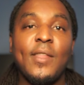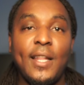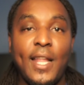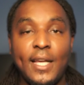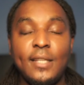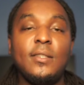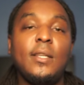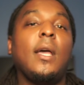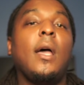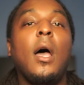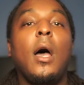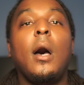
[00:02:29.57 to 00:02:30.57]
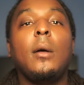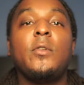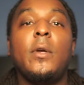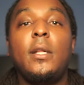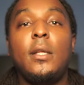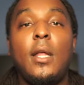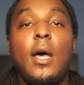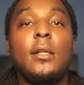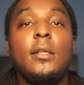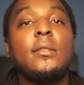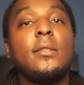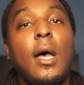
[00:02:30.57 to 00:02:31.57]
Like I said, I'm trying to knock
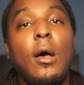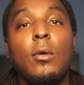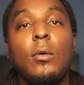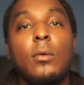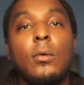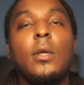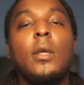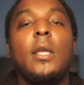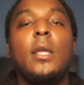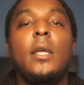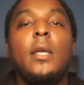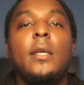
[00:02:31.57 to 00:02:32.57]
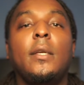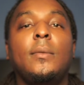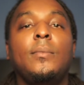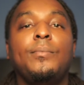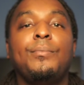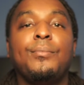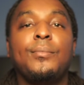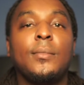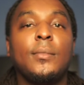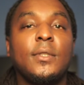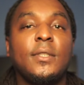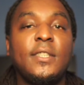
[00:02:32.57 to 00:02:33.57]
this out in
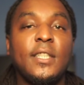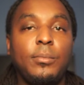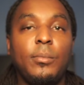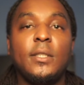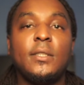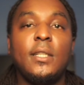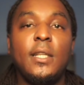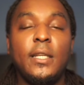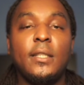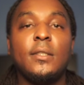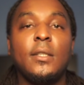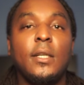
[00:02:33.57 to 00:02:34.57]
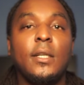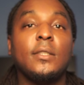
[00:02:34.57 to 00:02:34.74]
six months or less.